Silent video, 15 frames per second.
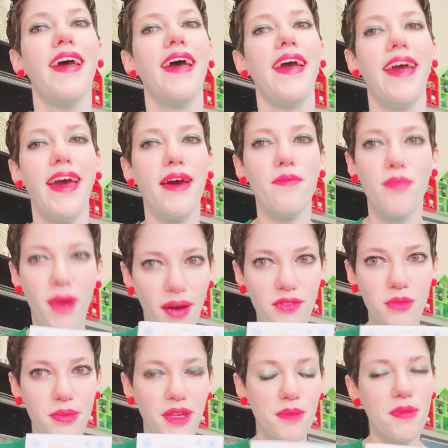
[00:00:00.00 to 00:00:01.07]
and
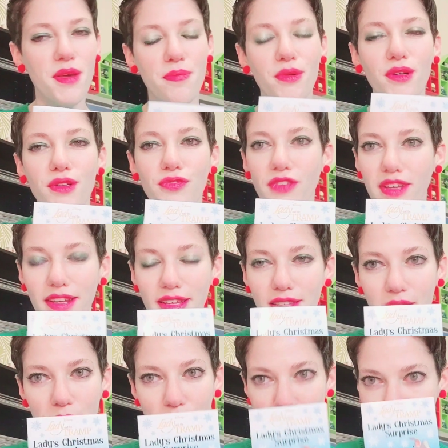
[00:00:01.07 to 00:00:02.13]
probably people feeding
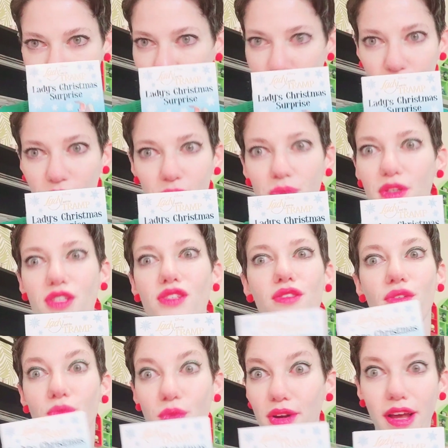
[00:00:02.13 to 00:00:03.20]
them people food, which
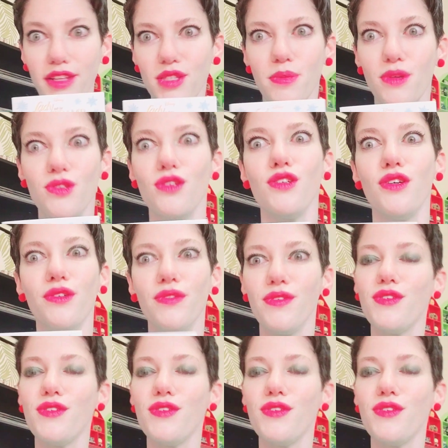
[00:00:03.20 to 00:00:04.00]
we're not supposed to do.